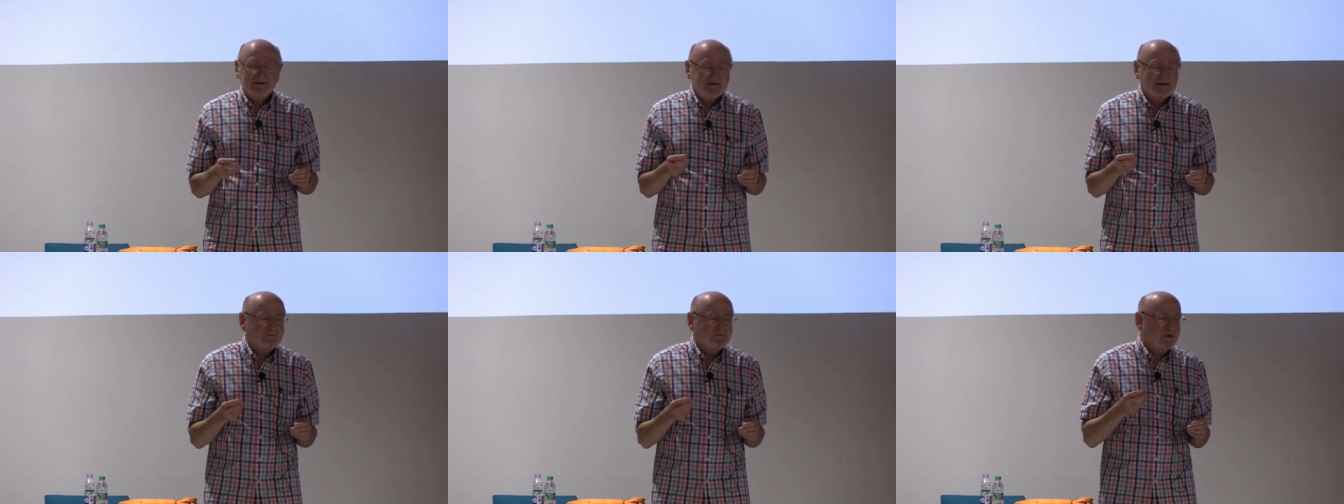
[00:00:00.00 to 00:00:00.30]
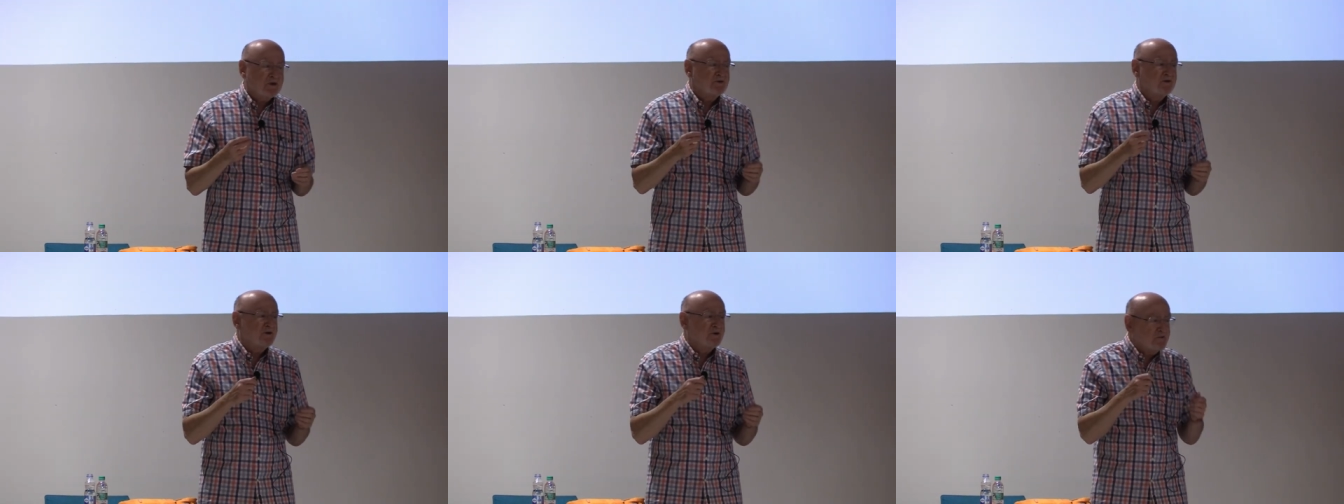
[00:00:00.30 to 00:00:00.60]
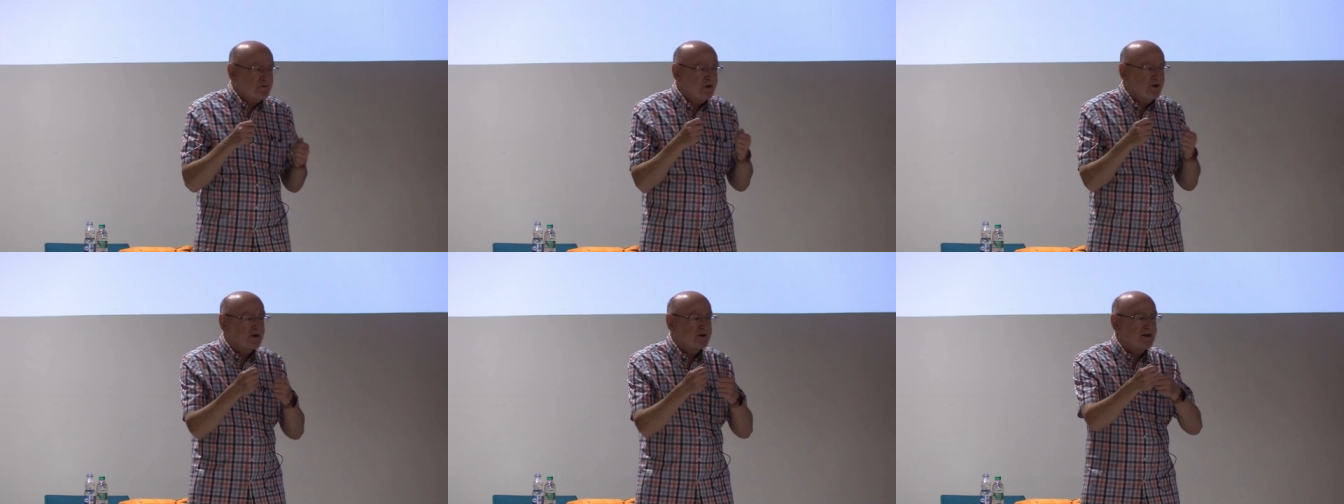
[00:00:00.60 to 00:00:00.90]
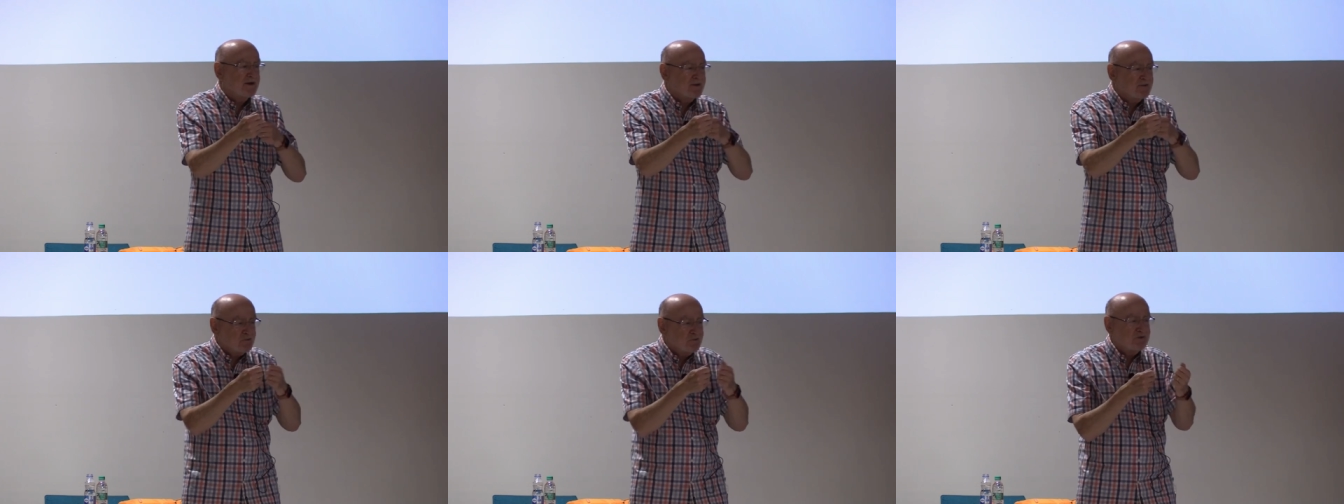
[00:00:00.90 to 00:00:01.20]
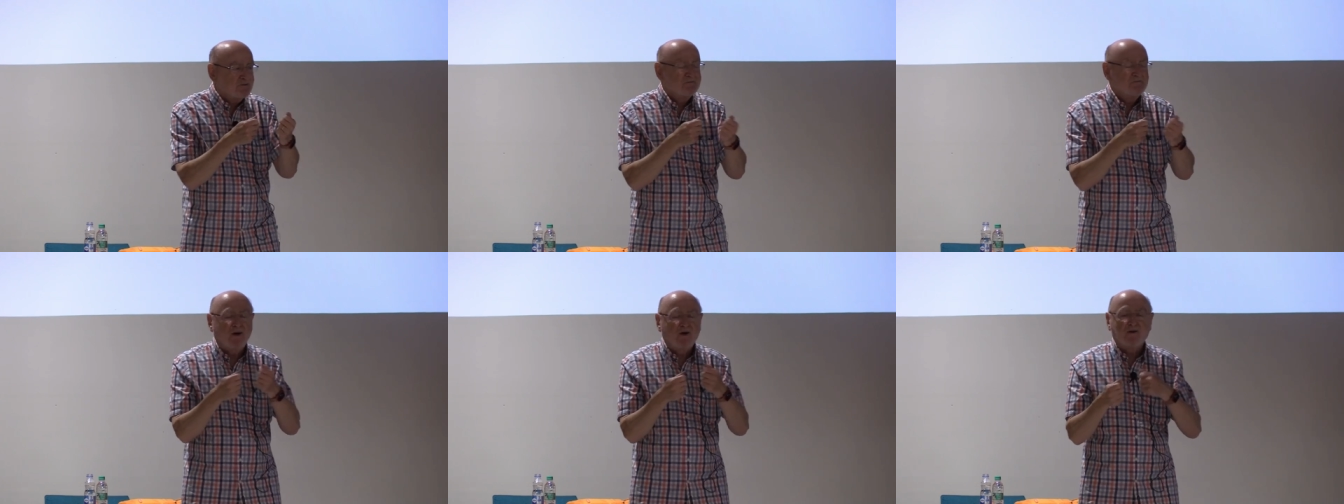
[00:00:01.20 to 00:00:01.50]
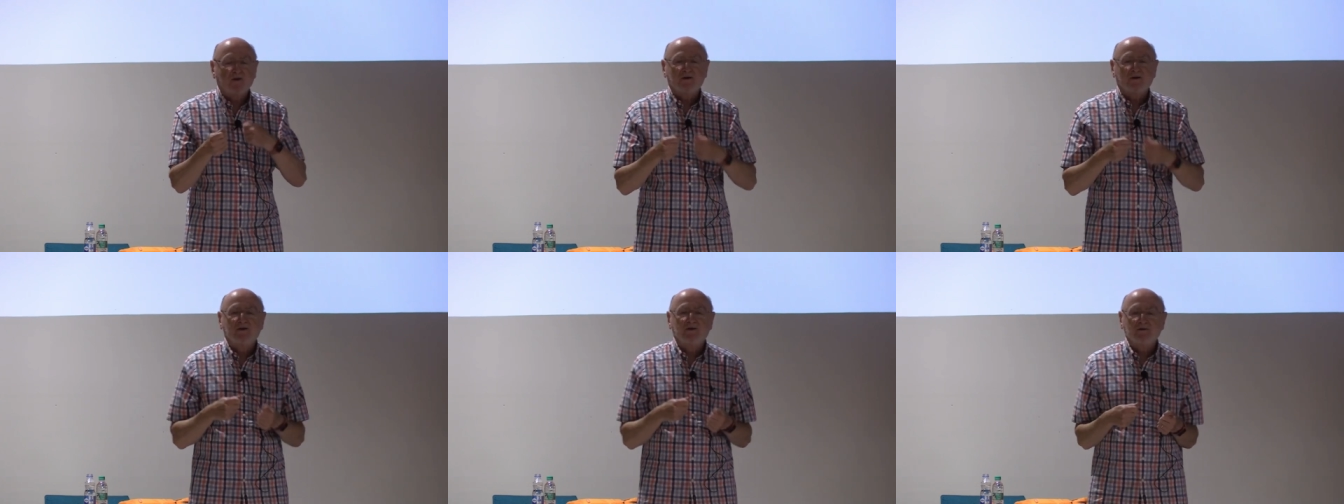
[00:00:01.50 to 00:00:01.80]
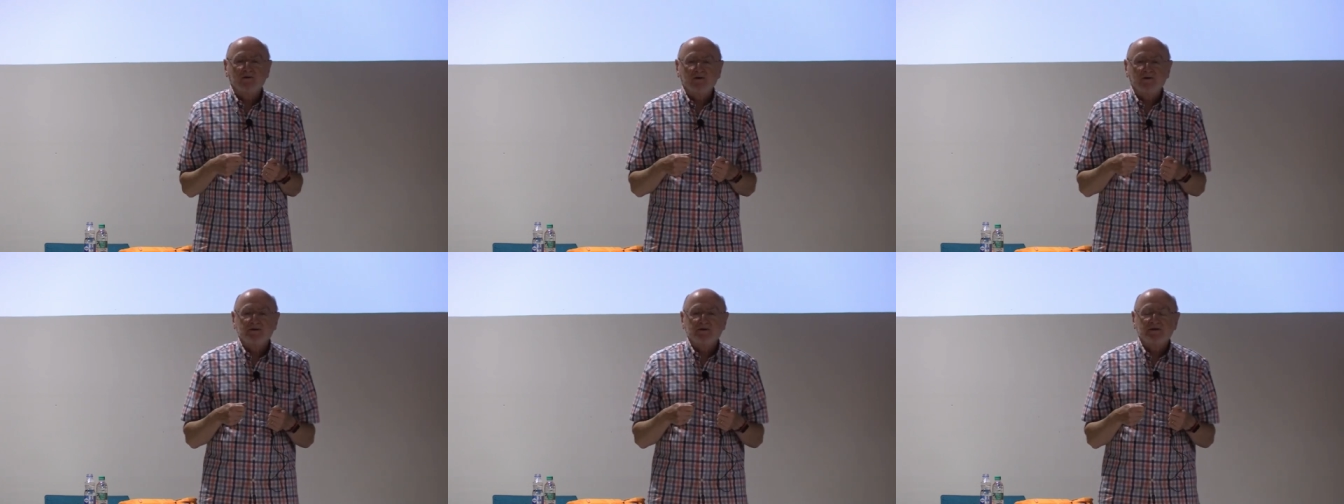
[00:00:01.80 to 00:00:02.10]
except you're not working with
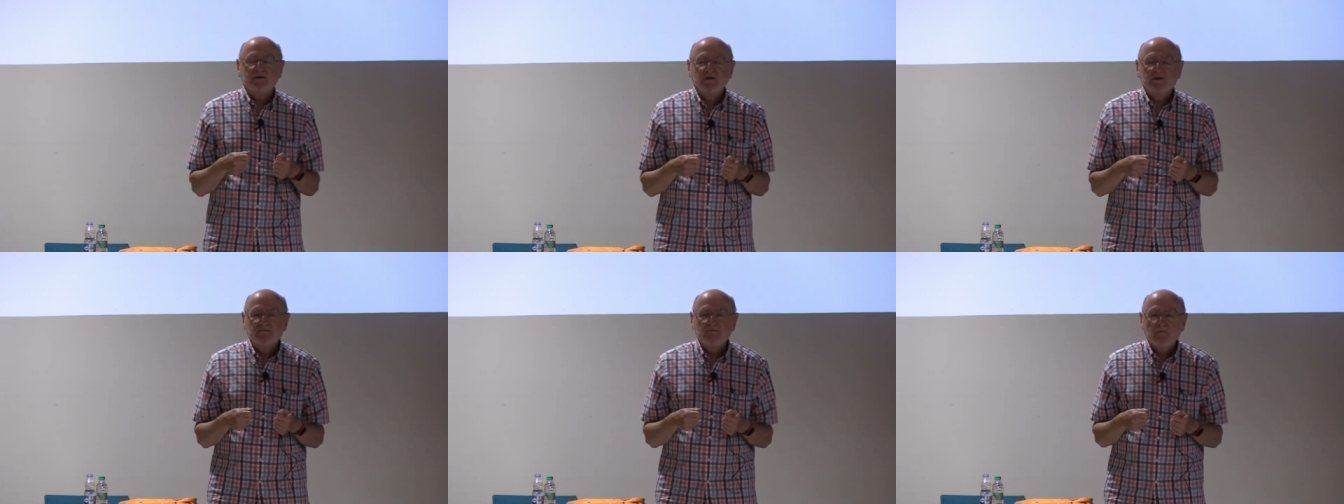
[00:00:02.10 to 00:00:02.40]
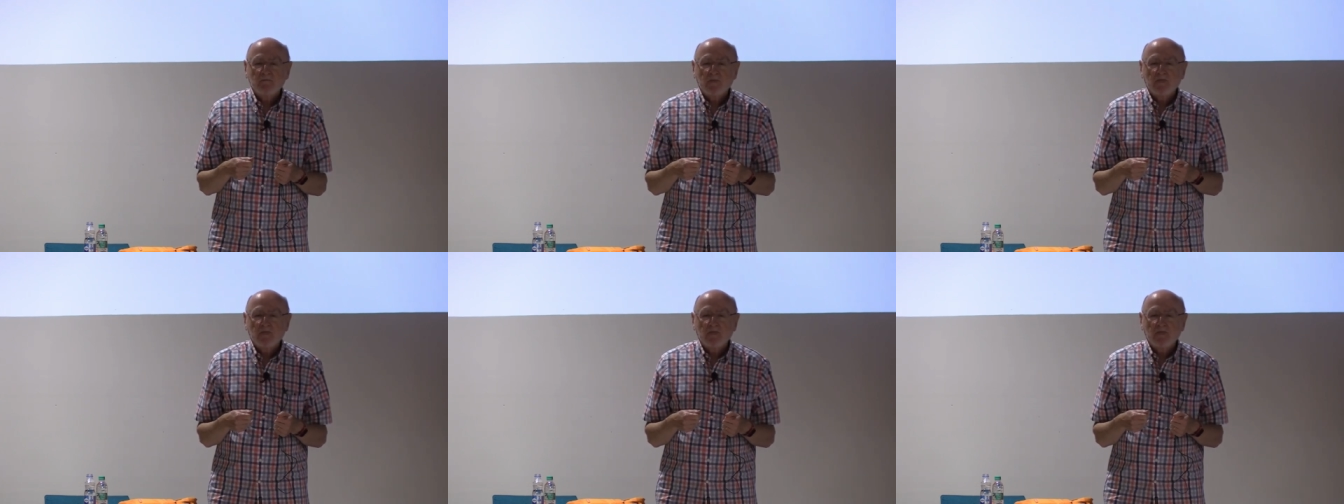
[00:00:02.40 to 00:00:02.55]
molecules,